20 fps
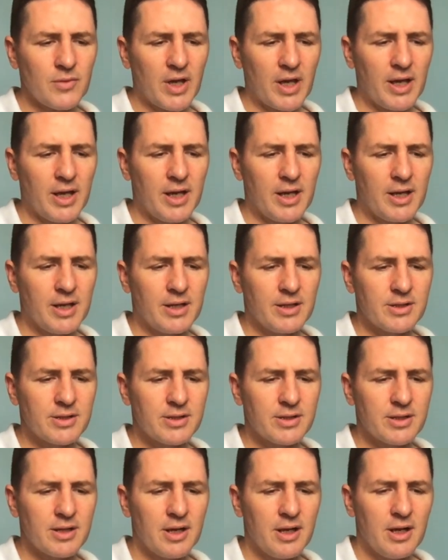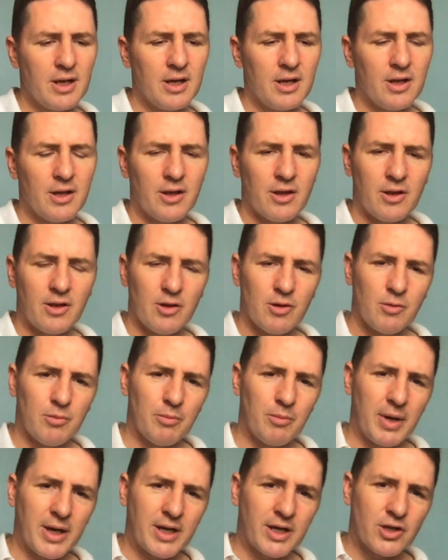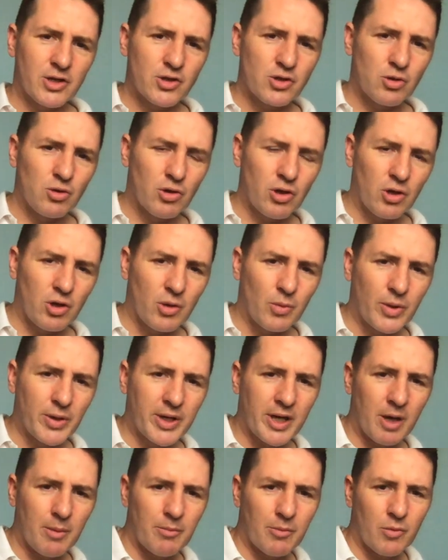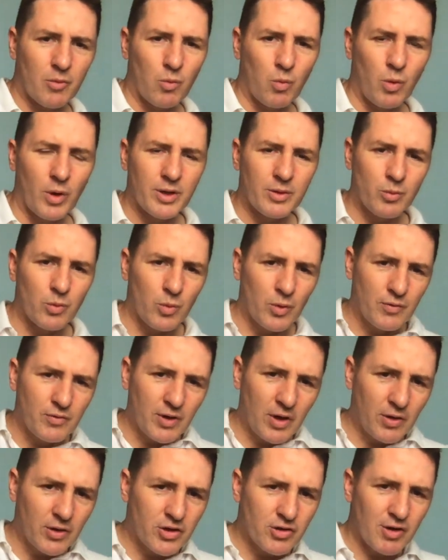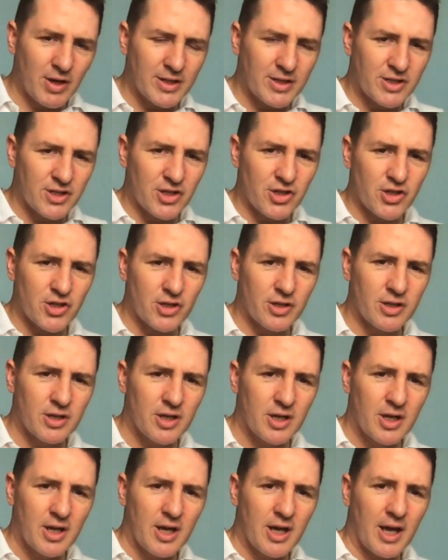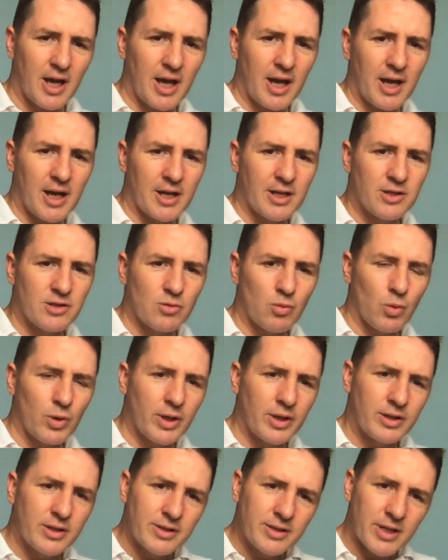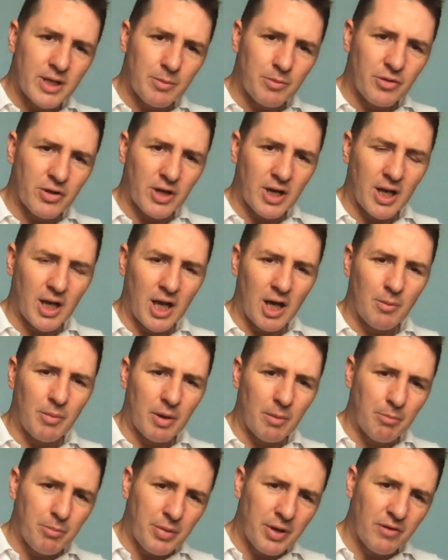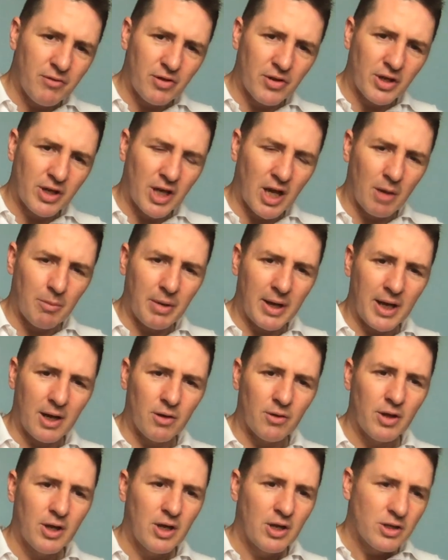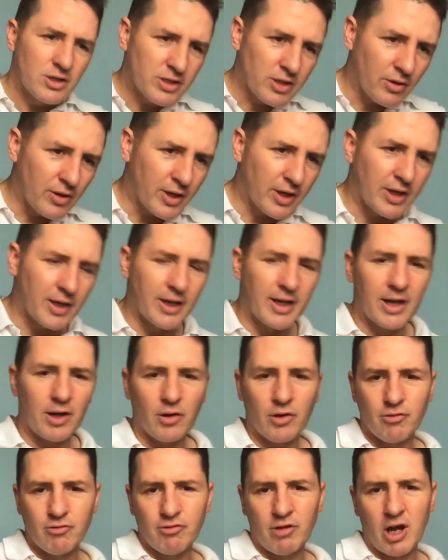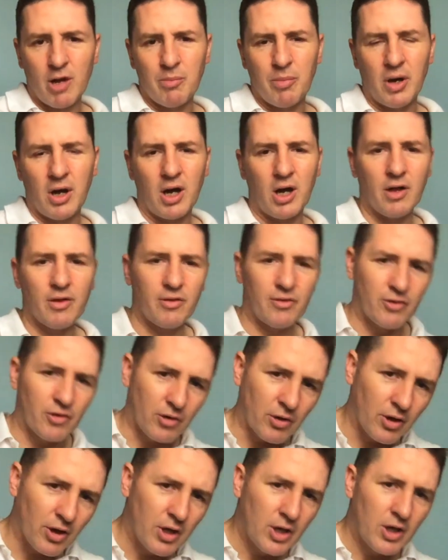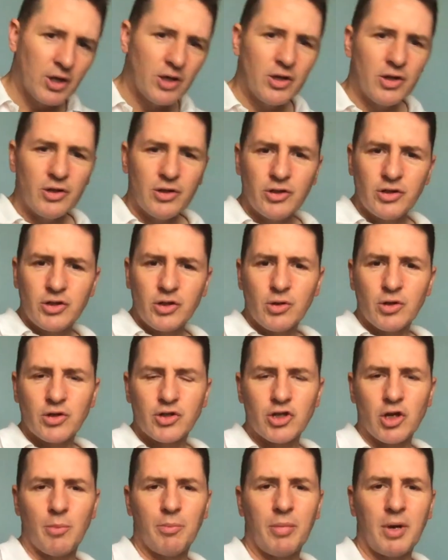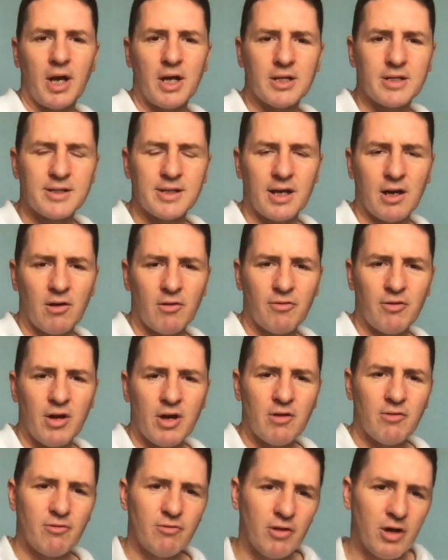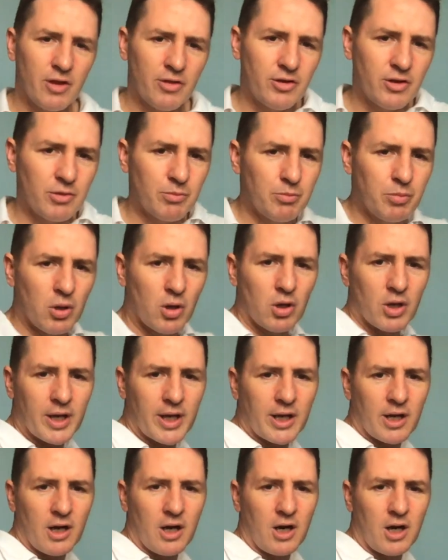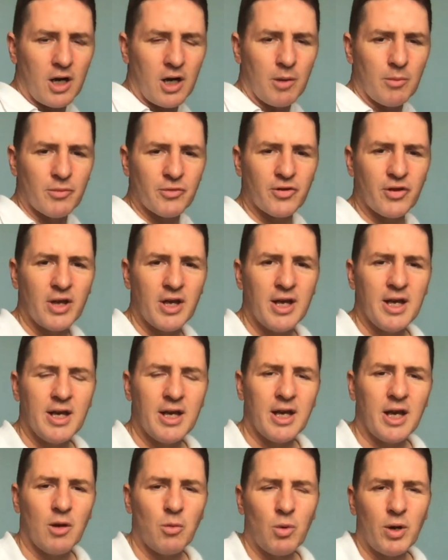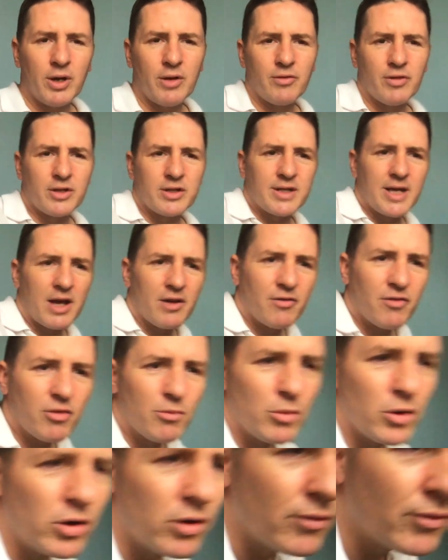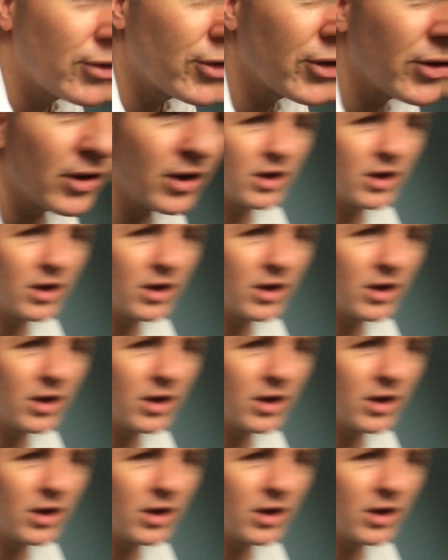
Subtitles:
is making sure that when we do the transition and we tip the club and pivot the club out so that it can get on the right path to do the job by itself rather than pulling our arms. One of the death moves